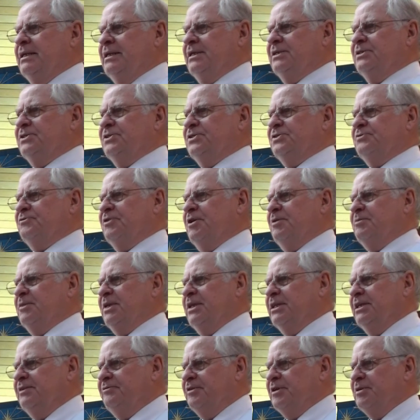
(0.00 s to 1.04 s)
This is from the
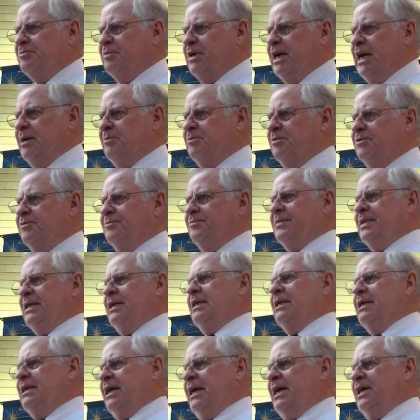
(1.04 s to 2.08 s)
Living Bible.
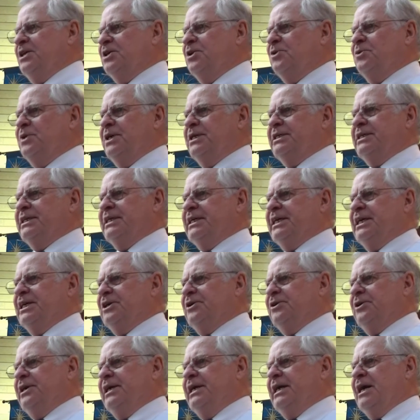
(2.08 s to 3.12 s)
I don't want to
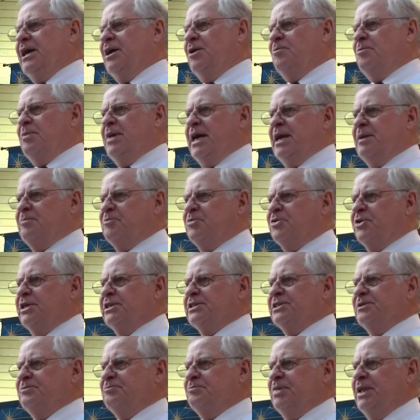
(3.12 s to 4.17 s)
carry out my
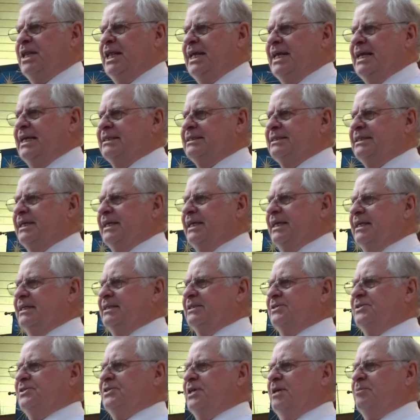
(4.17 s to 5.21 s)
present plans
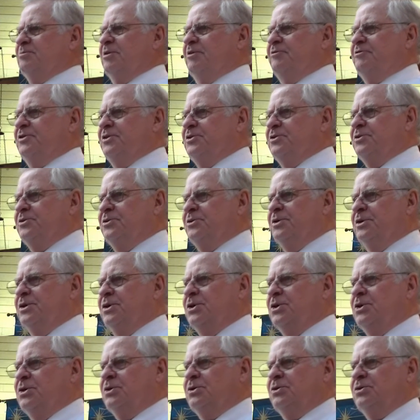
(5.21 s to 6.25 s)
against some of you
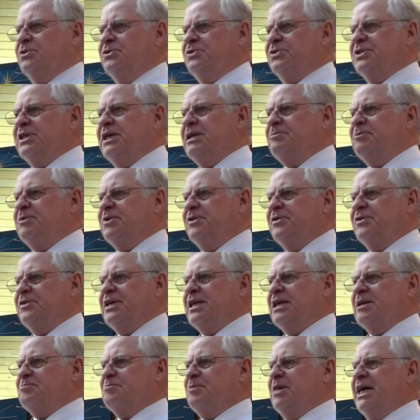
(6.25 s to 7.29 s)
who seem to
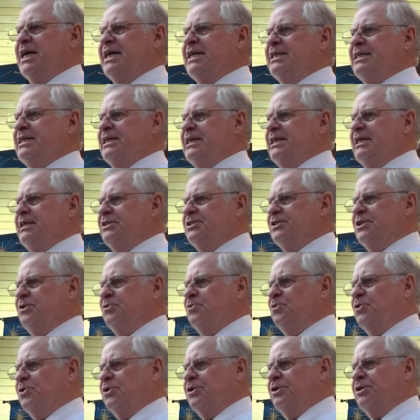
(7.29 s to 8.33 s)
think my deeds
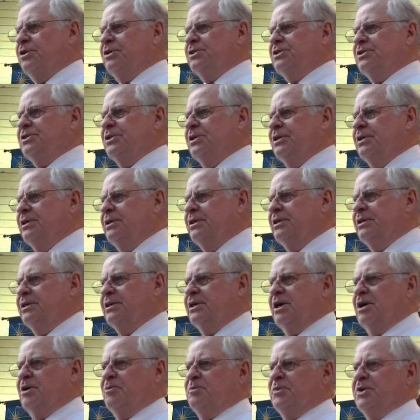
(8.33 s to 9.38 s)
and words
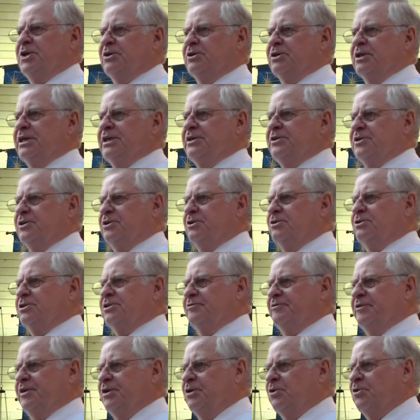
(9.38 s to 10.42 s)
are merely
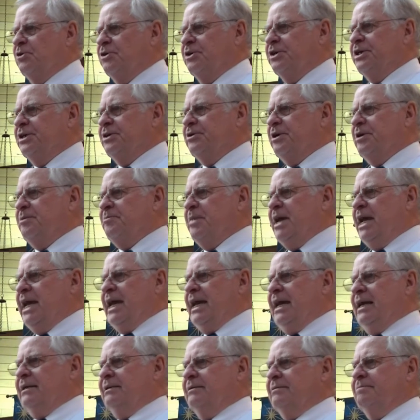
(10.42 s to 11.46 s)
those of an ordinary
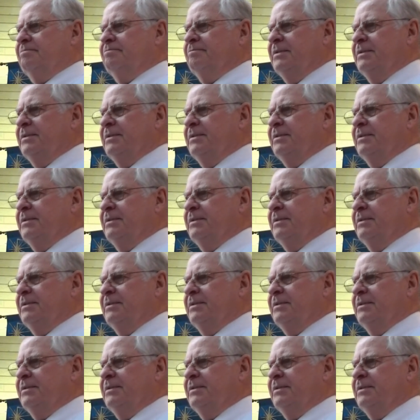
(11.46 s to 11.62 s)
man.